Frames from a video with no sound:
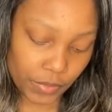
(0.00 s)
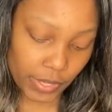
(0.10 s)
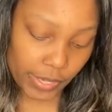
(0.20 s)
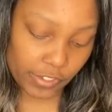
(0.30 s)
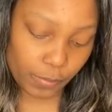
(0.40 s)

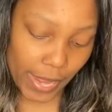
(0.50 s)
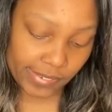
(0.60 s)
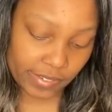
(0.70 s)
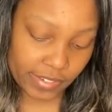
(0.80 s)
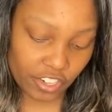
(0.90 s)
It's by
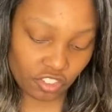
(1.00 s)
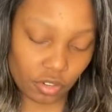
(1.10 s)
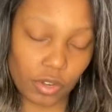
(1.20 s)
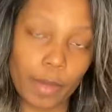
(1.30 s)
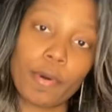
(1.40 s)

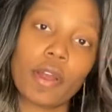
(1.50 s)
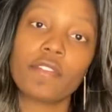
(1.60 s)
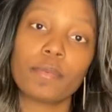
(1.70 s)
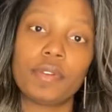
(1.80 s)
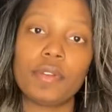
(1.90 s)
Sensational. I bought it
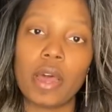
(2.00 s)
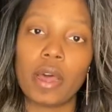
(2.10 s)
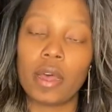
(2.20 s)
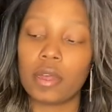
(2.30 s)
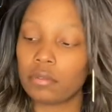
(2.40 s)
from
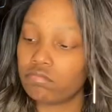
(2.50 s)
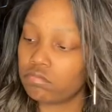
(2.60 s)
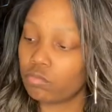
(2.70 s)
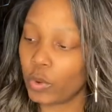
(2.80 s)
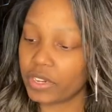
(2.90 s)

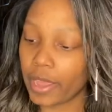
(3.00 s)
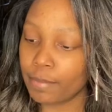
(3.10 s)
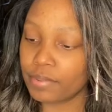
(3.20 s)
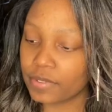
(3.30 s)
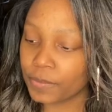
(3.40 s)
Wig
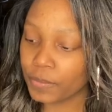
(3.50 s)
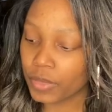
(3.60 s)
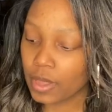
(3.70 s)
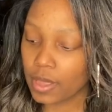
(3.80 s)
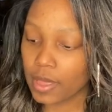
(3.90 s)
Types,
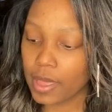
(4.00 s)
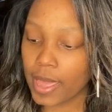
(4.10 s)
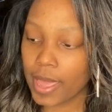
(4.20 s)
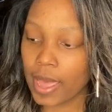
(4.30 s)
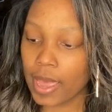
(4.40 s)

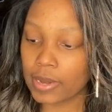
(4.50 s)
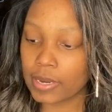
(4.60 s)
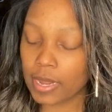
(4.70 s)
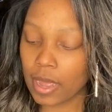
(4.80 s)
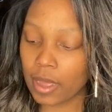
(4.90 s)

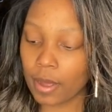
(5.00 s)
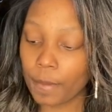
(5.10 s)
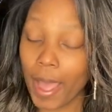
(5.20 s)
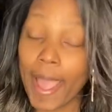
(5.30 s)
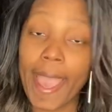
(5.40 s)
and
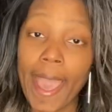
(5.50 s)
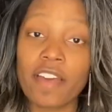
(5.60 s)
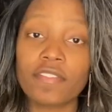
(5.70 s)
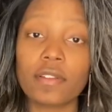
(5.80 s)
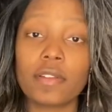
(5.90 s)
I have